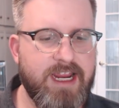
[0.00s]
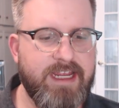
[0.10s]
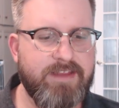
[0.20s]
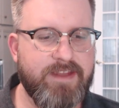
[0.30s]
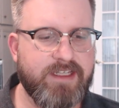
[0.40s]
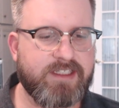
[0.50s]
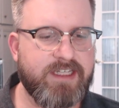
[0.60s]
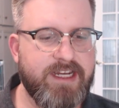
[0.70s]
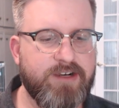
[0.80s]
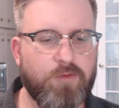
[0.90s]
in the
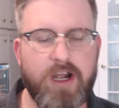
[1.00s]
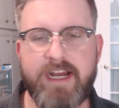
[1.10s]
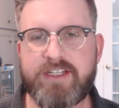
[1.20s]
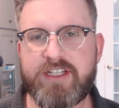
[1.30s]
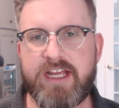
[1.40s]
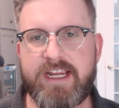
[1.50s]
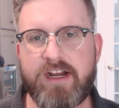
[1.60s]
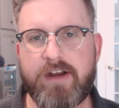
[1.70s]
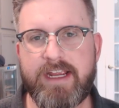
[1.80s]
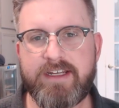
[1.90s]
Senate race
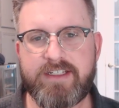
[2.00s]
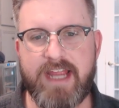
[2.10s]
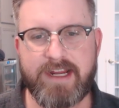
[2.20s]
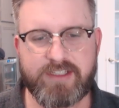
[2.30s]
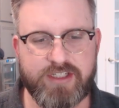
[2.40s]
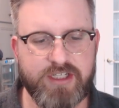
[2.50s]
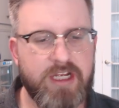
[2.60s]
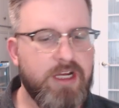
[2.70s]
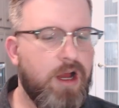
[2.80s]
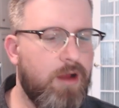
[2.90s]
here in Texas,
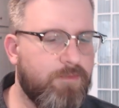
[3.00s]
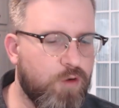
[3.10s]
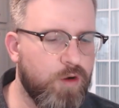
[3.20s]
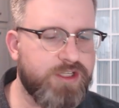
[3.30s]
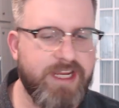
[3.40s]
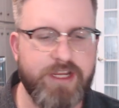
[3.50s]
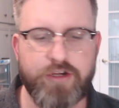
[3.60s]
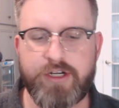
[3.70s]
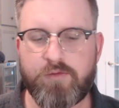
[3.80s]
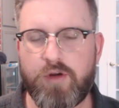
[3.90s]
of course he
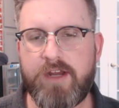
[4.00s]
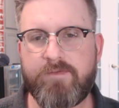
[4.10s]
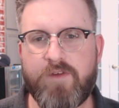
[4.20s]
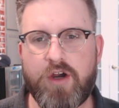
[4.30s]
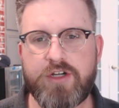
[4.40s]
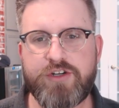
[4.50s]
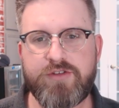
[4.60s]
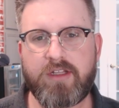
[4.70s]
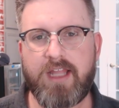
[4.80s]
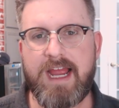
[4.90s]
couldn't run far to
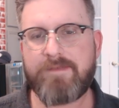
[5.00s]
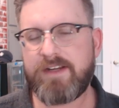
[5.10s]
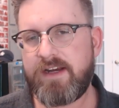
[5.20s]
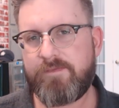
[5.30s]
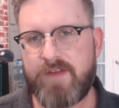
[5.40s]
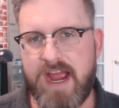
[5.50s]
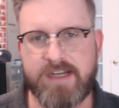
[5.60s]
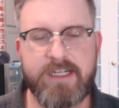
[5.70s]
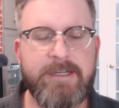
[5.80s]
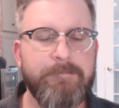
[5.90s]
the left, and in
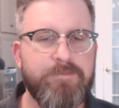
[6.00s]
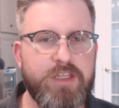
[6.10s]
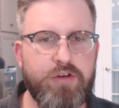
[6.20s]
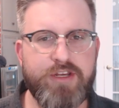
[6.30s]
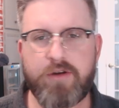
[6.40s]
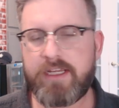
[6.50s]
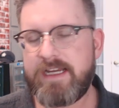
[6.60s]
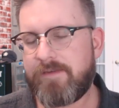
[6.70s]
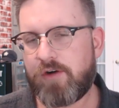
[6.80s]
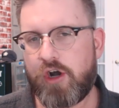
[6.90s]
fact, you really
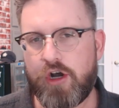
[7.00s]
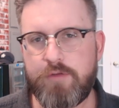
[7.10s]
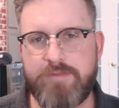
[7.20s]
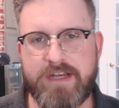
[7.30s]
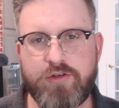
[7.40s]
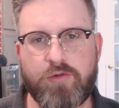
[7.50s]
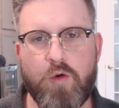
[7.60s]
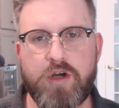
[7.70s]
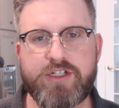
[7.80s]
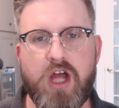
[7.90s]
never heard Beto
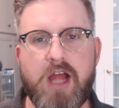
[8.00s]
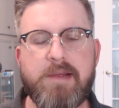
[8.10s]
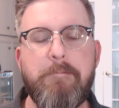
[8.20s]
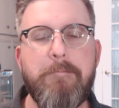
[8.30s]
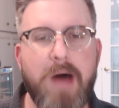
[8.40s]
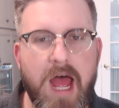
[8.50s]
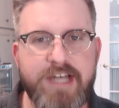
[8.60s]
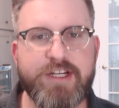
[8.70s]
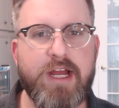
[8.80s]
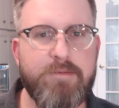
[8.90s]
O'Rourke talk
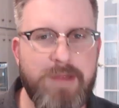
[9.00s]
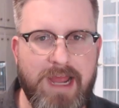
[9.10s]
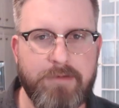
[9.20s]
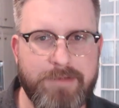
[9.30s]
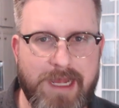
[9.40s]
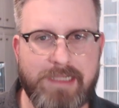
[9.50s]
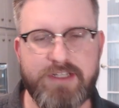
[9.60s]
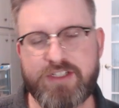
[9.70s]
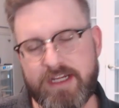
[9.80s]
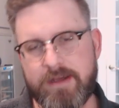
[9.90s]
much about
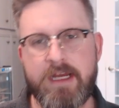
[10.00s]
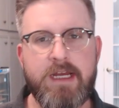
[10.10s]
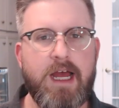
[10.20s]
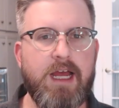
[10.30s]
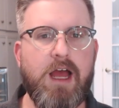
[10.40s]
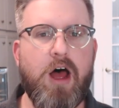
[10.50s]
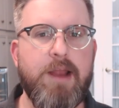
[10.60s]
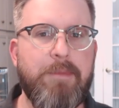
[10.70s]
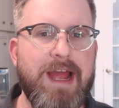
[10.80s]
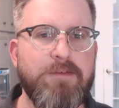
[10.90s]
policy.
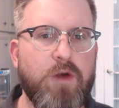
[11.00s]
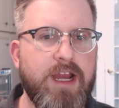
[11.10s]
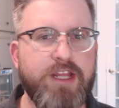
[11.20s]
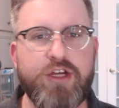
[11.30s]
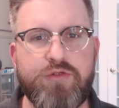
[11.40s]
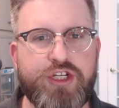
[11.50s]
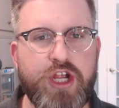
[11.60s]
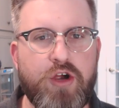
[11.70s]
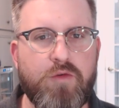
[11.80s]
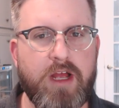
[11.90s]
On my radio
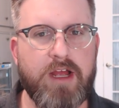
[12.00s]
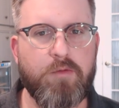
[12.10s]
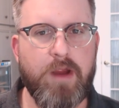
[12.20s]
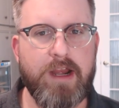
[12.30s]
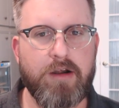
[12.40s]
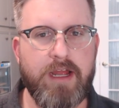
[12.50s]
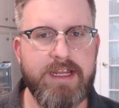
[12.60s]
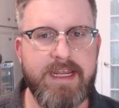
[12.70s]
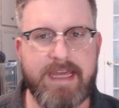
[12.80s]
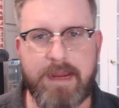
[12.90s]
show, where
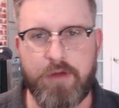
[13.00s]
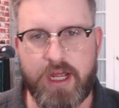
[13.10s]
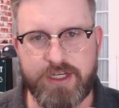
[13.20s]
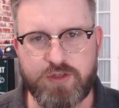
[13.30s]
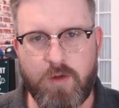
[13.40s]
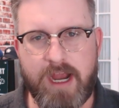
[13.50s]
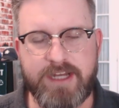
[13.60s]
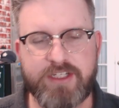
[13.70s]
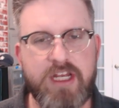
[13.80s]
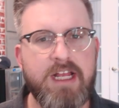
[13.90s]
he came on
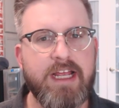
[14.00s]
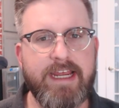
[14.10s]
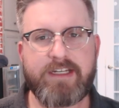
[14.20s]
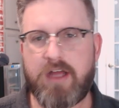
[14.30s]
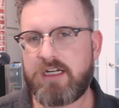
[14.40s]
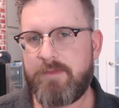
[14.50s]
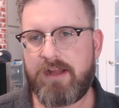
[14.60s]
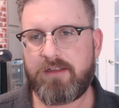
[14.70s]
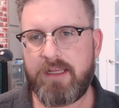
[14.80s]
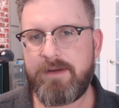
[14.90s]
twice, he talked
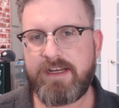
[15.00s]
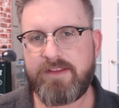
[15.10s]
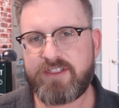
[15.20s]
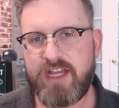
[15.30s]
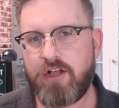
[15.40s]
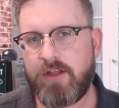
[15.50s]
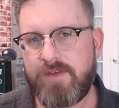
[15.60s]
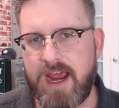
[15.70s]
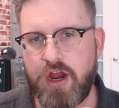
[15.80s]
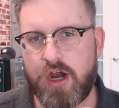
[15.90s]
about limiting the sale
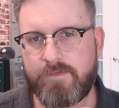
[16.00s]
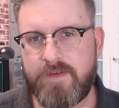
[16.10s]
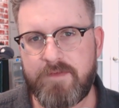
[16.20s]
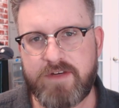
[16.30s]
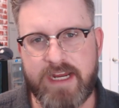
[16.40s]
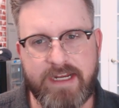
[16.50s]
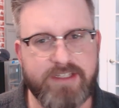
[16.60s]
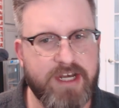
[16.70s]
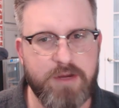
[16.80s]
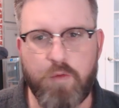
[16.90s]
of
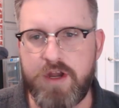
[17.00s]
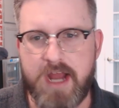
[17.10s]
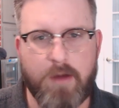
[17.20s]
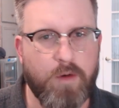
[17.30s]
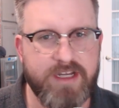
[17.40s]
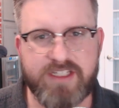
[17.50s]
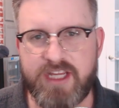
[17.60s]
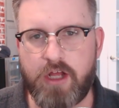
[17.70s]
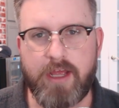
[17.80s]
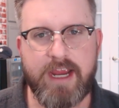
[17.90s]
AR-15s, that he would not want to
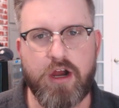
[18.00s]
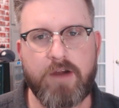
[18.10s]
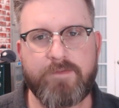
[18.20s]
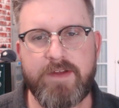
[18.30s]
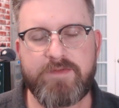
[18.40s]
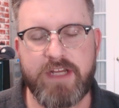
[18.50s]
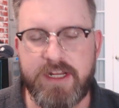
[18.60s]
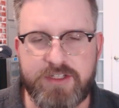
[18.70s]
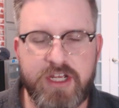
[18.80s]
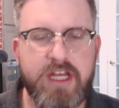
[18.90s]
sell
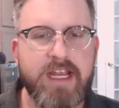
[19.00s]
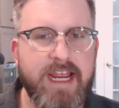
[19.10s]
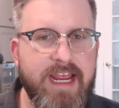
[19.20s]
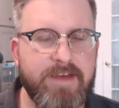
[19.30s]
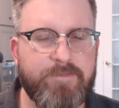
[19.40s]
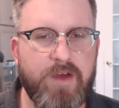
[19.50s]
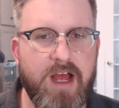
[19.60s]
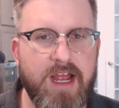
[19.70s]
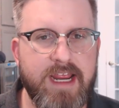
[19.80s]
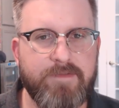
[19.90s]
AR-15s
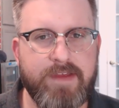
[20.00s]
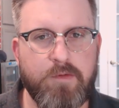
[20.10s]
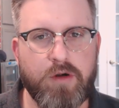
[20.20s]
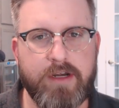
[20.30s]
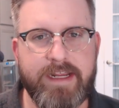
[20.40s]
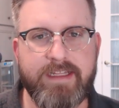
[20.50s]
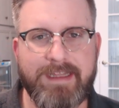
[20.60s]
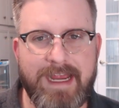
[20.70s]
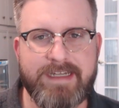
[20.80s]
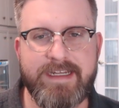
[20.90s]
if he were
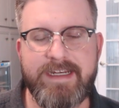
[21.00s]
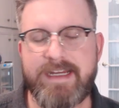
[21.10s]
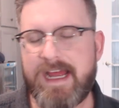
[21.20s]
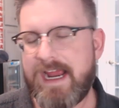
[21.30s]
elected